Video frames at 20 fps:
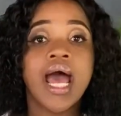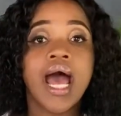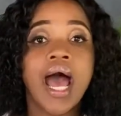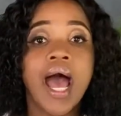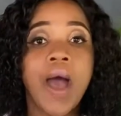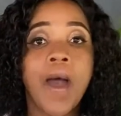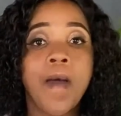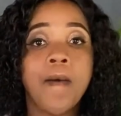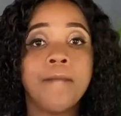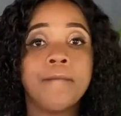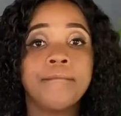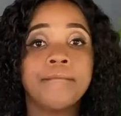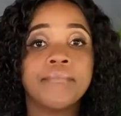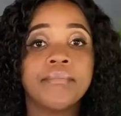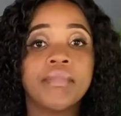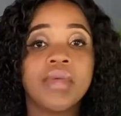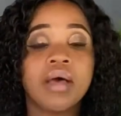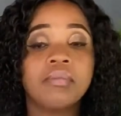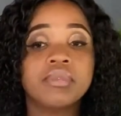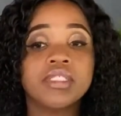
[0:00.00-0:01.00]

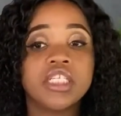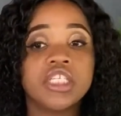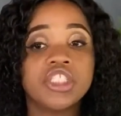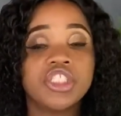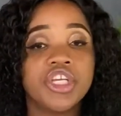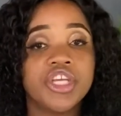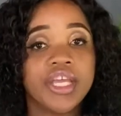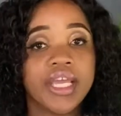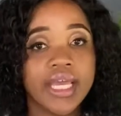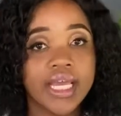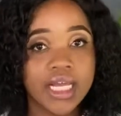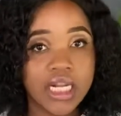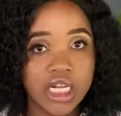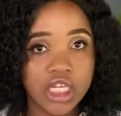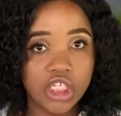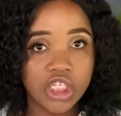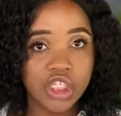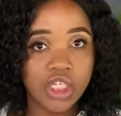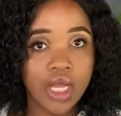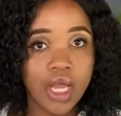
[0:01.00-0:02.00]
I'm teaching
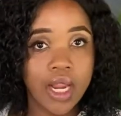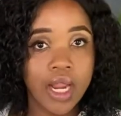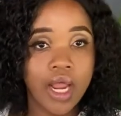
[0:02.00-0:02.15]
English.